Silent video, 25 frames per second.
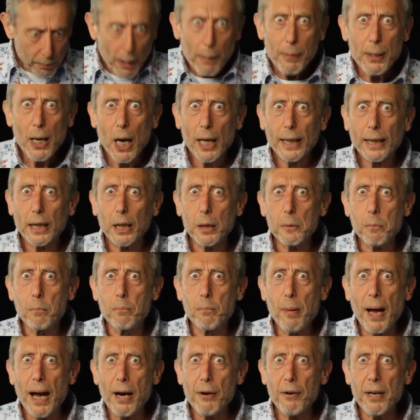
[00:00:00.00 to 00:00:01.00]
Maybe I
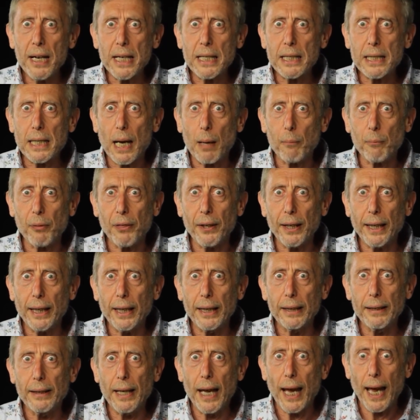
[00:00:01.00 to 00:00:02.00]
could bury something
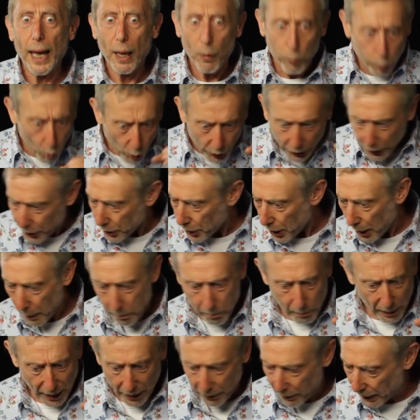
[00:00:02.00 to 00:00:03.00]
in there. What could I
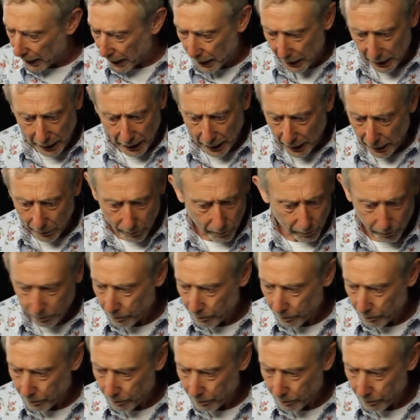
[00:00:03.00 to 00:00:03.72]
bury in there?